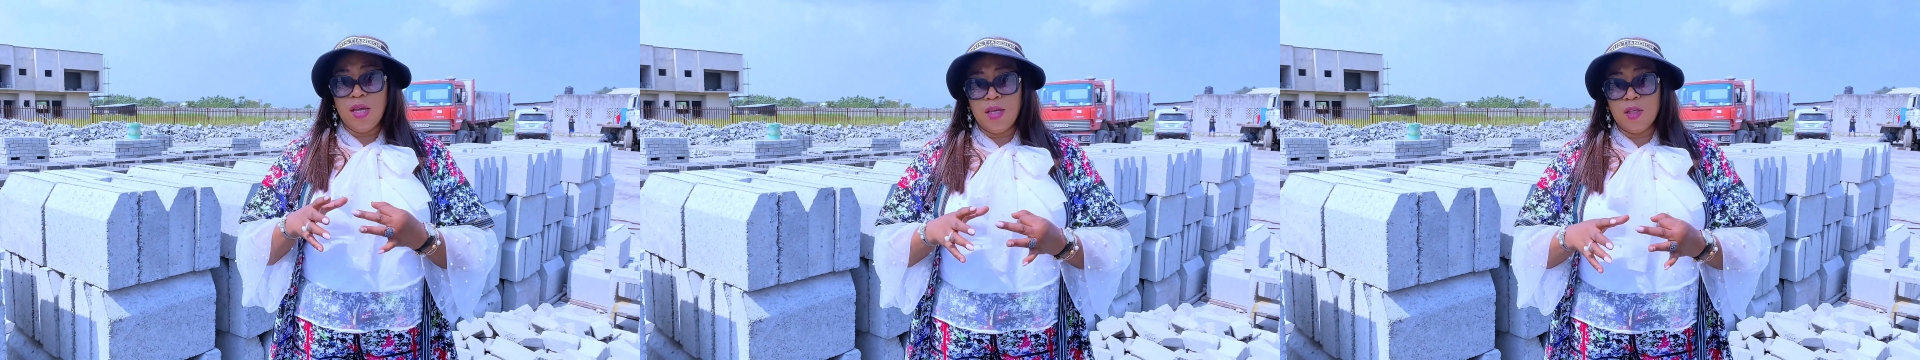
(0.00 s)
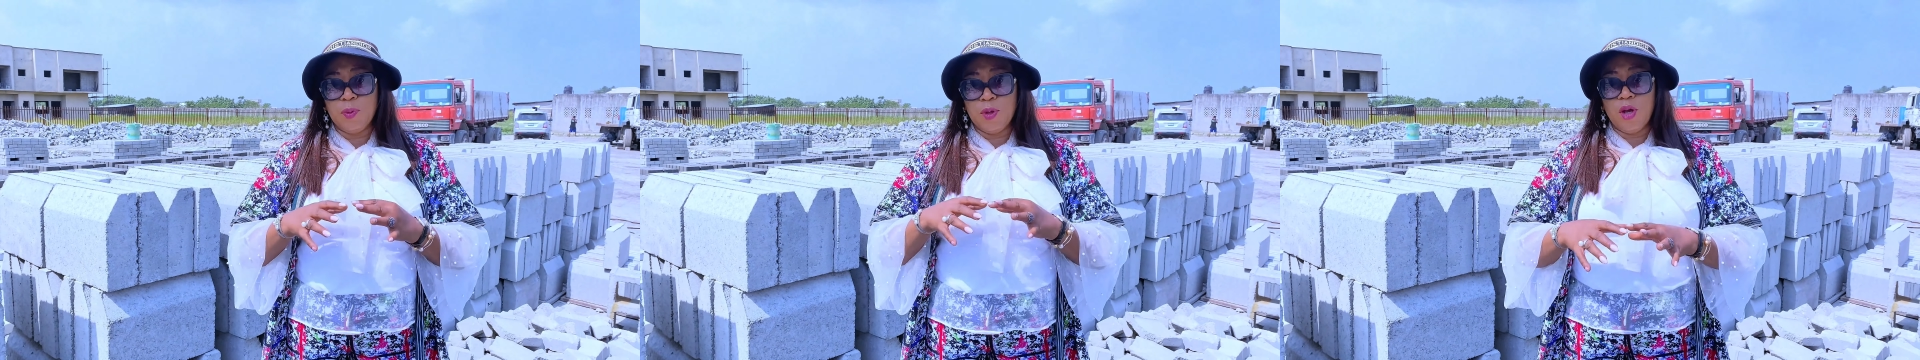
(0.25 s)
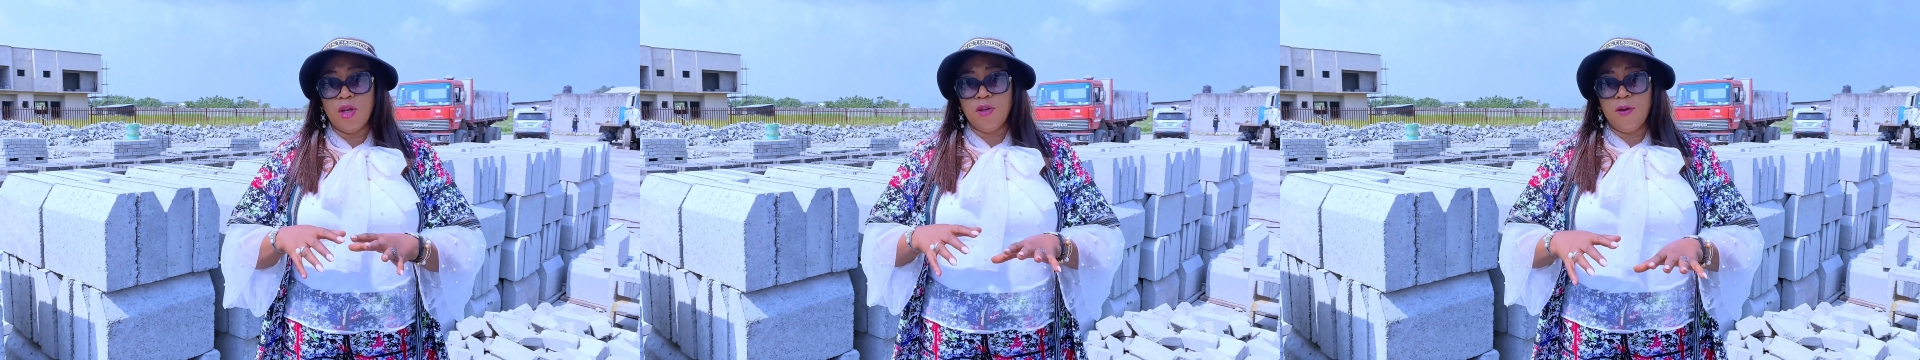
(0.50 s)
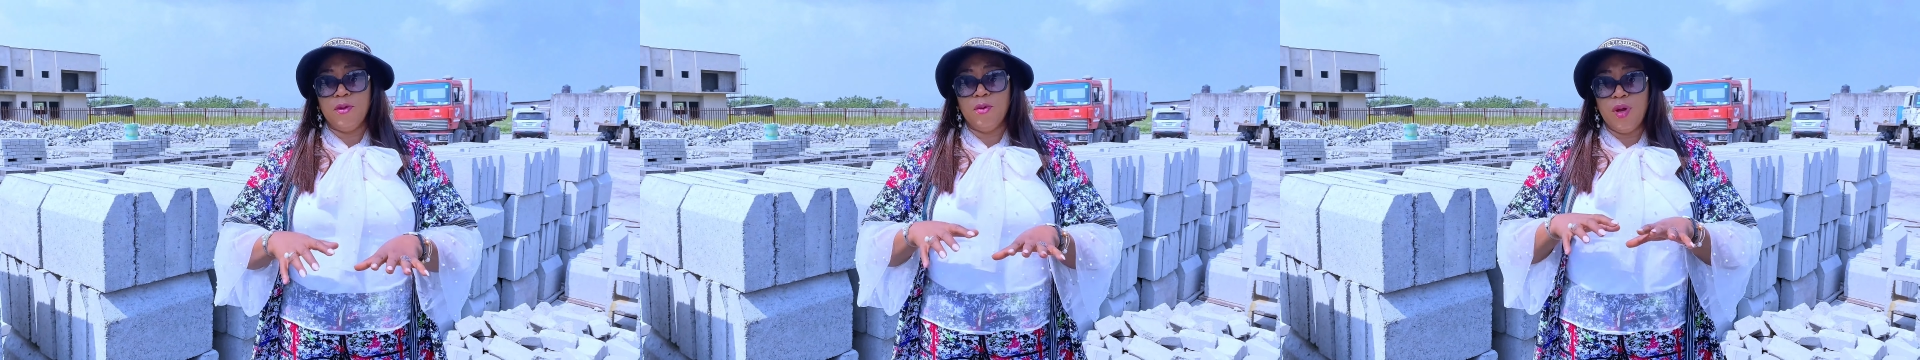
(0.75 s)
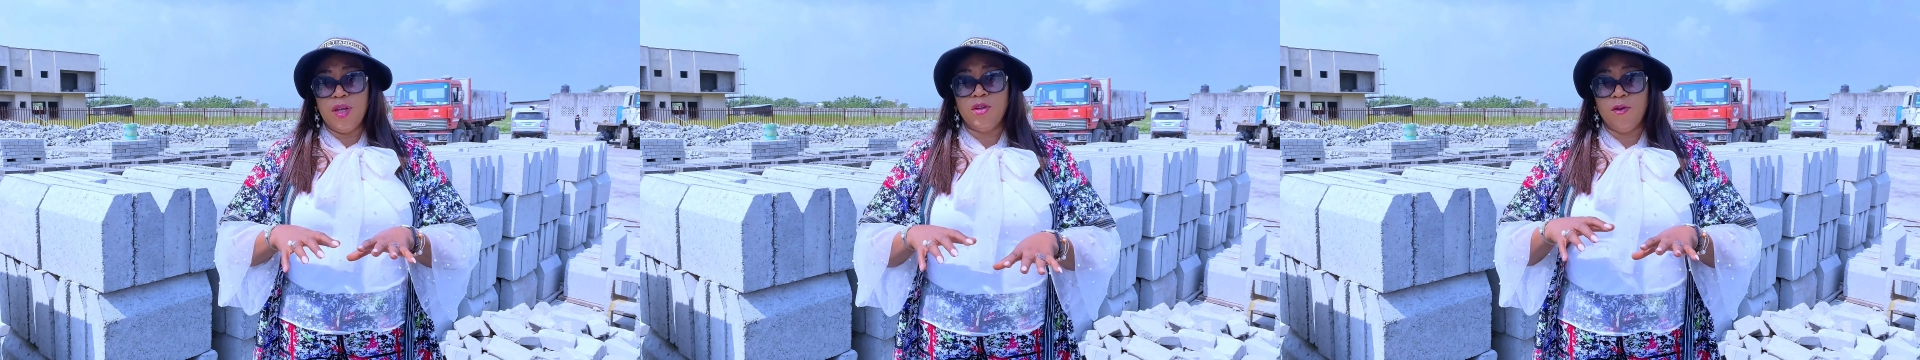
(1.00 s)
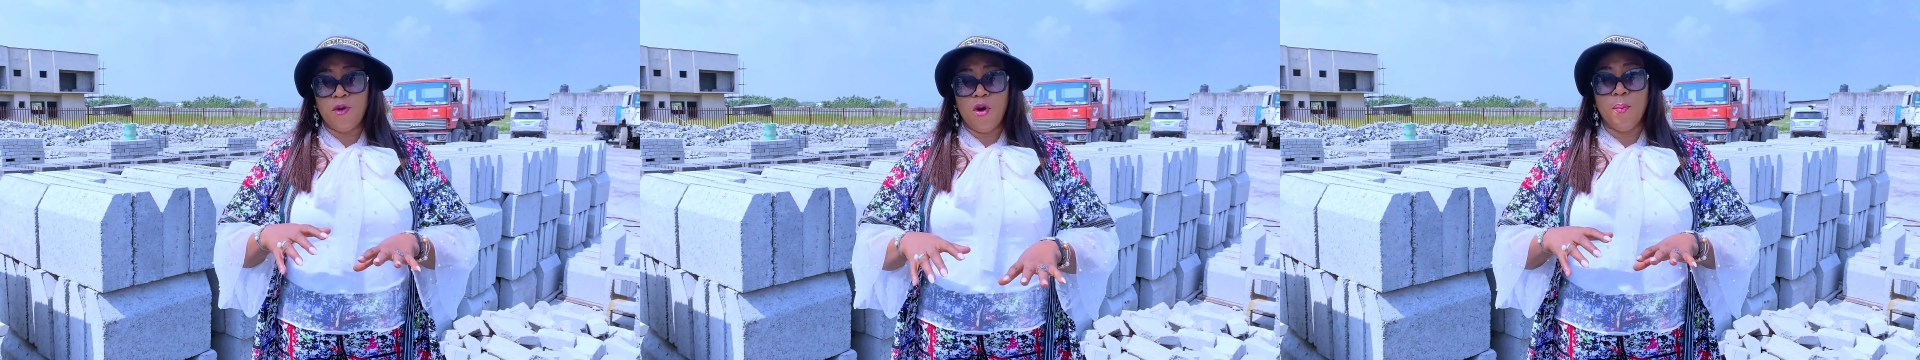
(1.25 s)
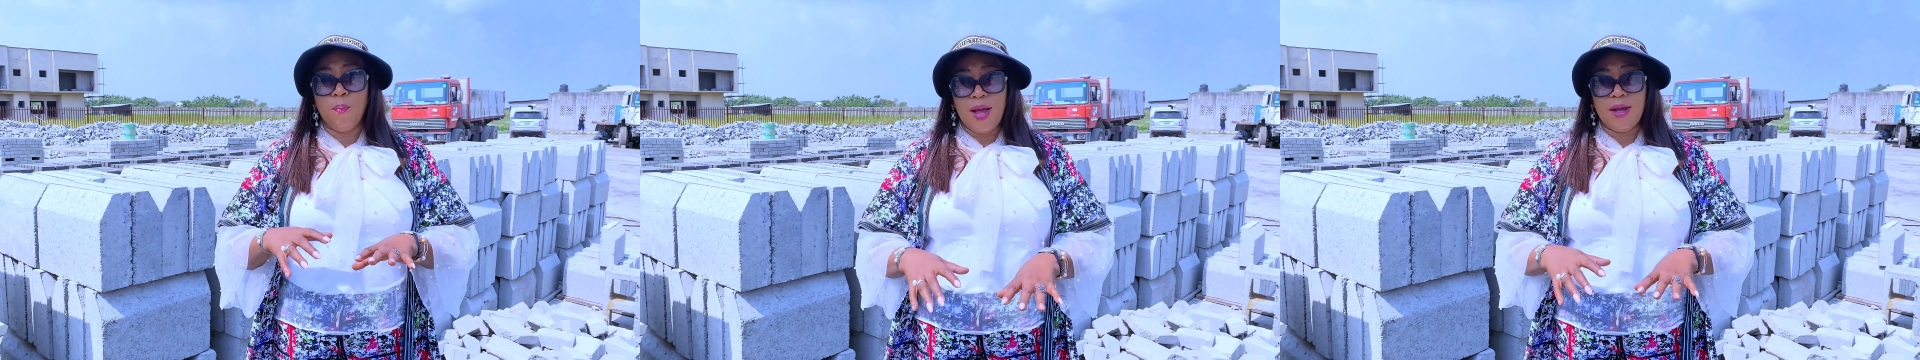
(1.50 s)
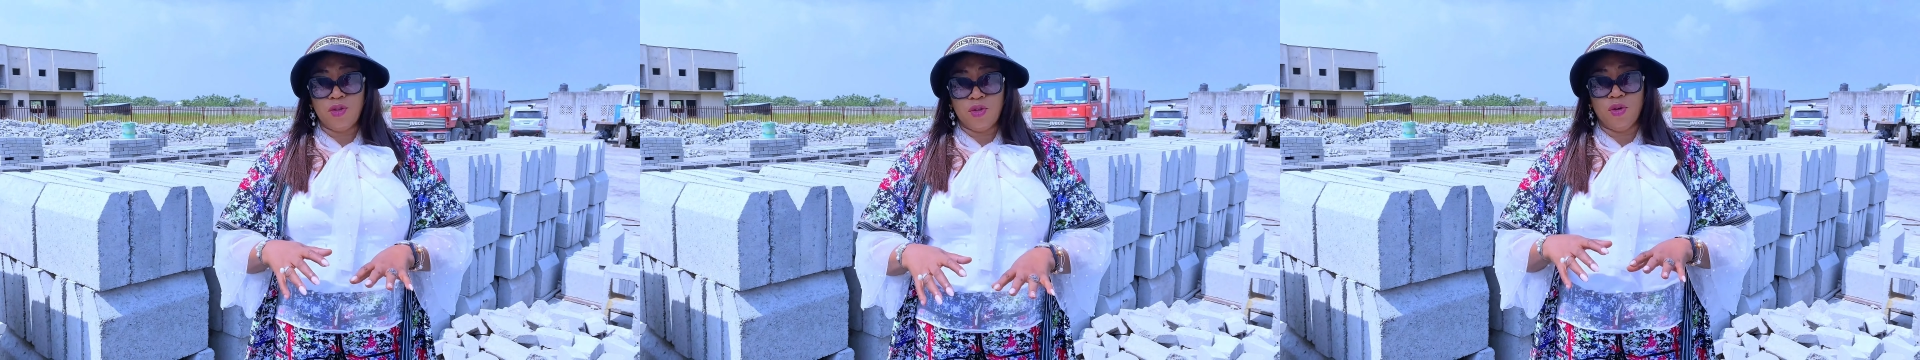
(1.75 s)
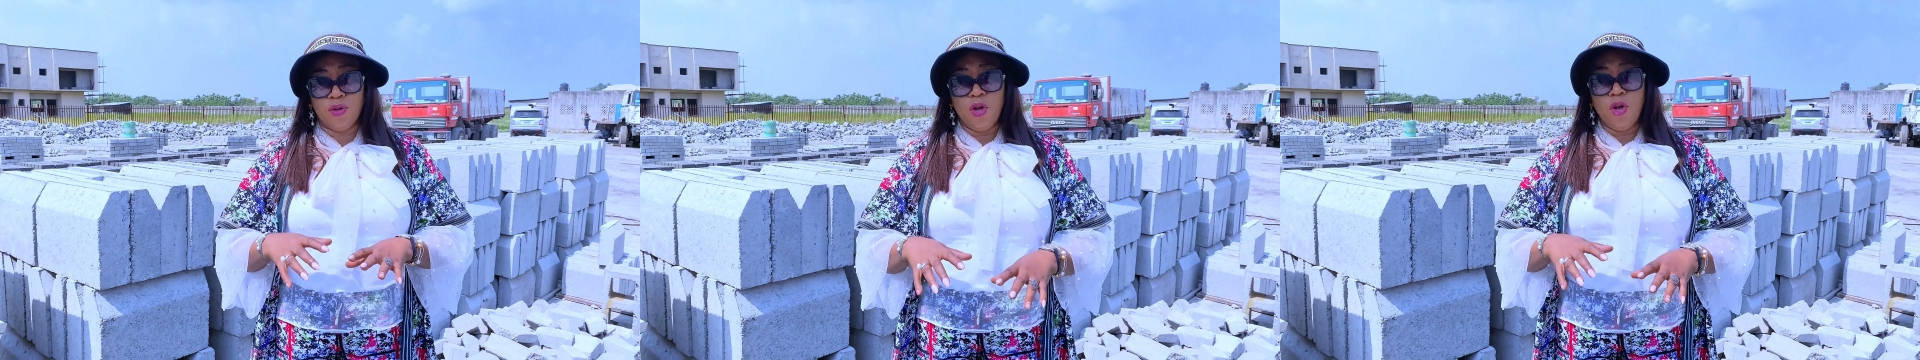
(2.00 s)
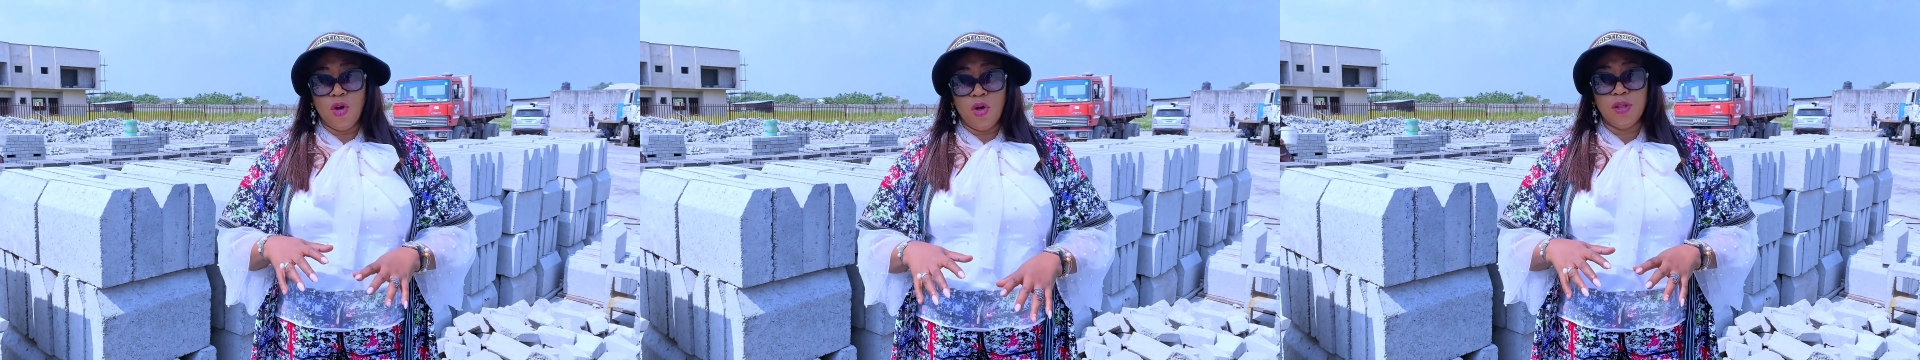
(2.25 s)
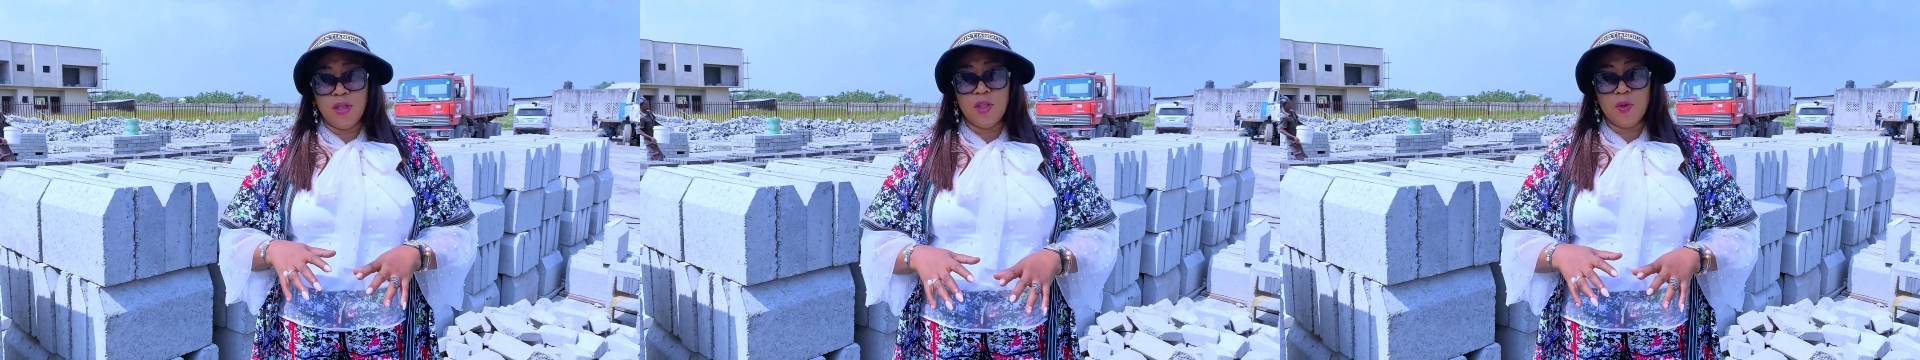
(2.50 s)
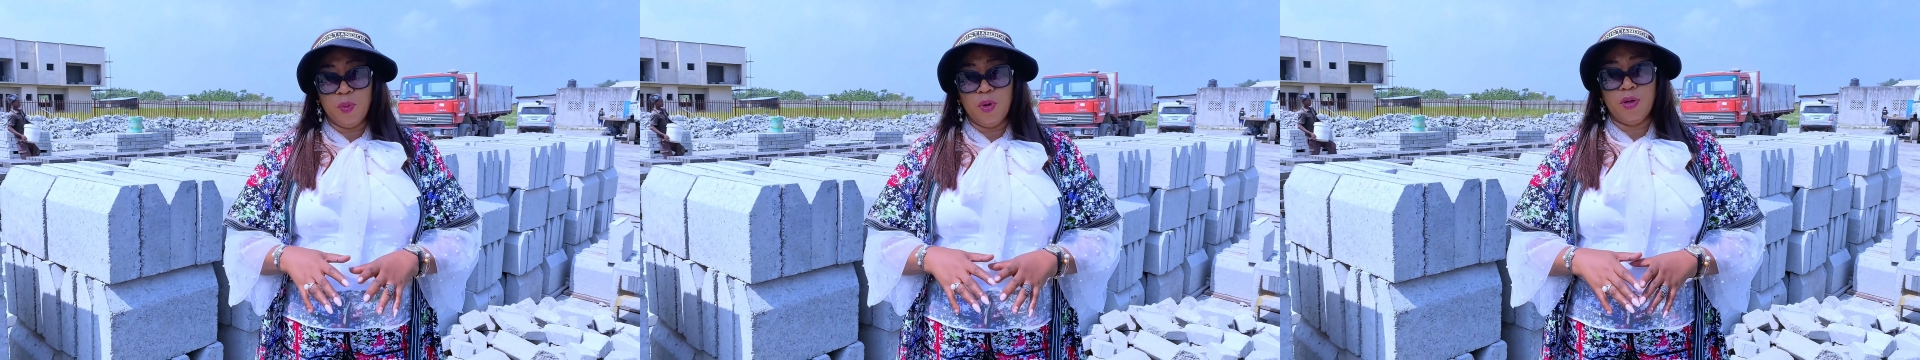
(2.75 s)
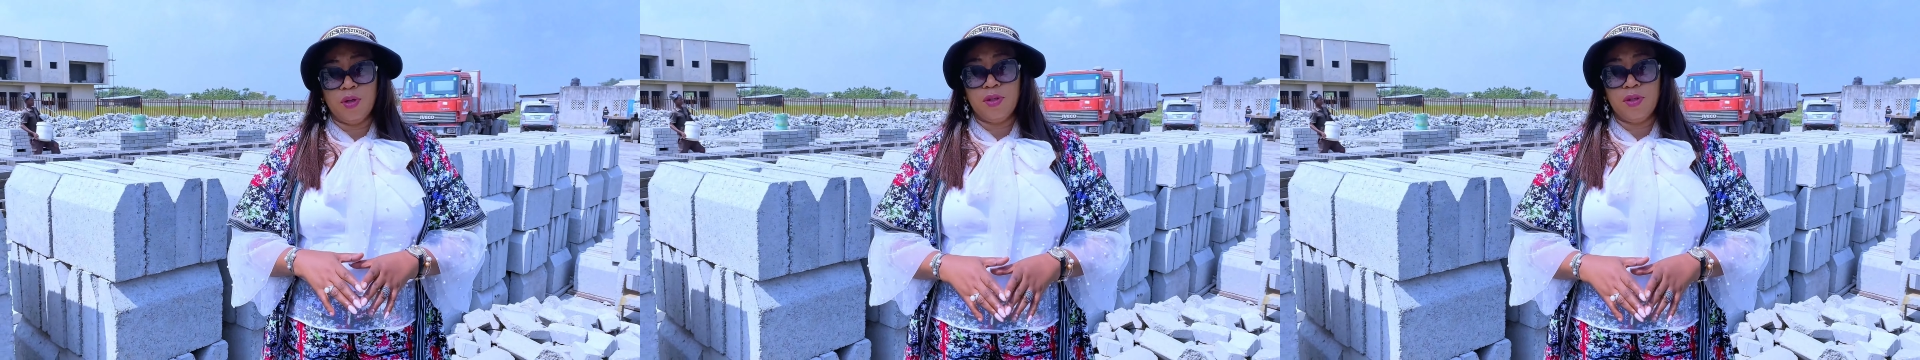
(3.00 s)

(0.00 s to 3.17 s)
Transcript: is because of the rate of compaction on these blocks.